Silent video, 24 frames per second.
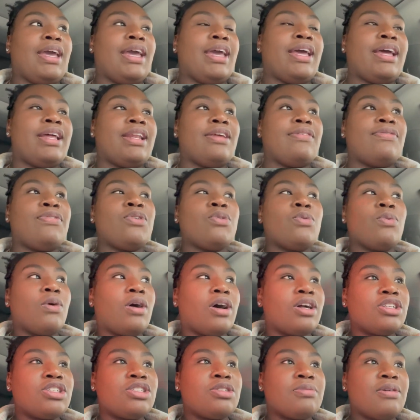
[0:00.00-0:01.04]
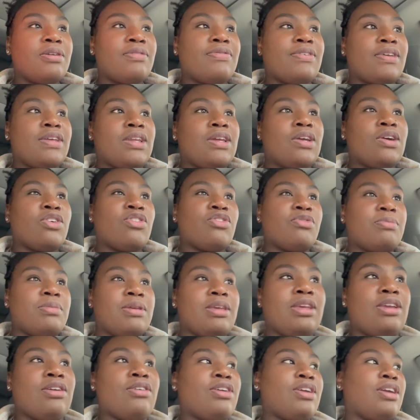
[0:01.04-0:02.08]
And if you watched my video of
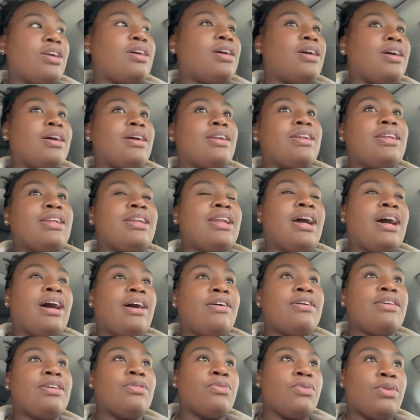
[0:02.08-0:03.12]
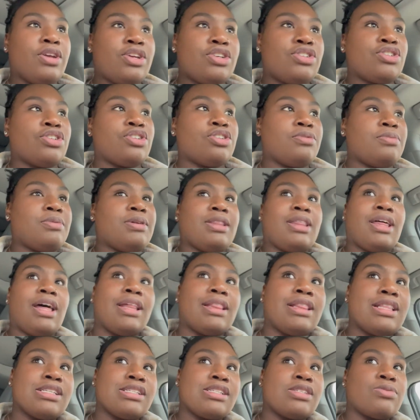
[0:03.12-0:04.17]
me hearing God and how he reassured me
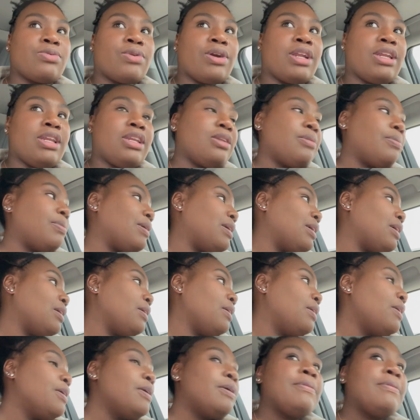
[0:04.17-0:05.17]
that this is where I need to be,